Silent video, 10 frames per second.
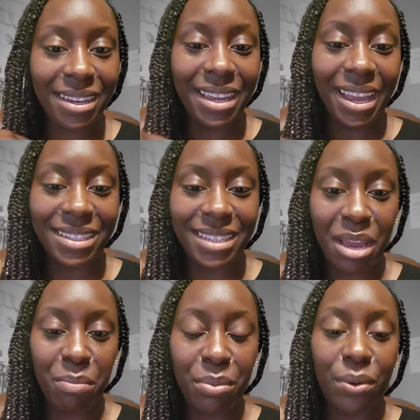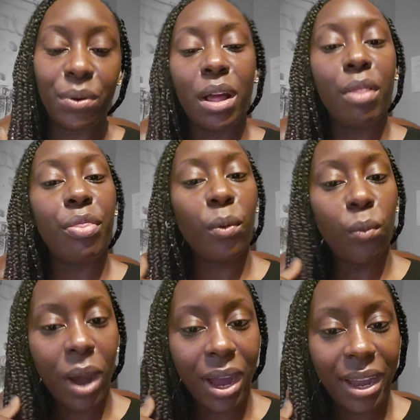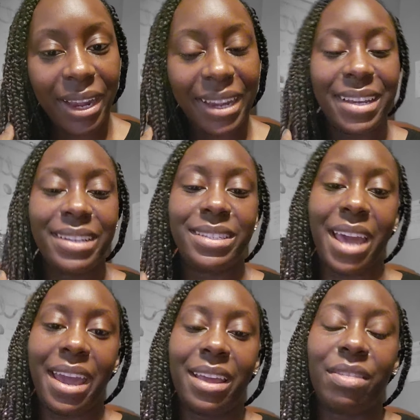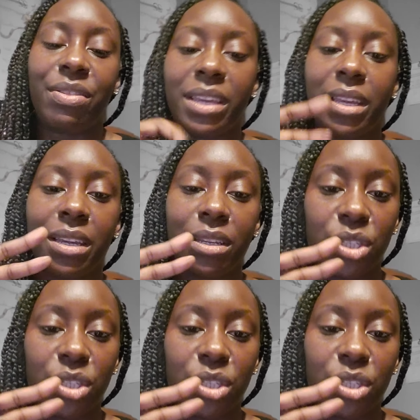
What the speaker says: example, the why is that the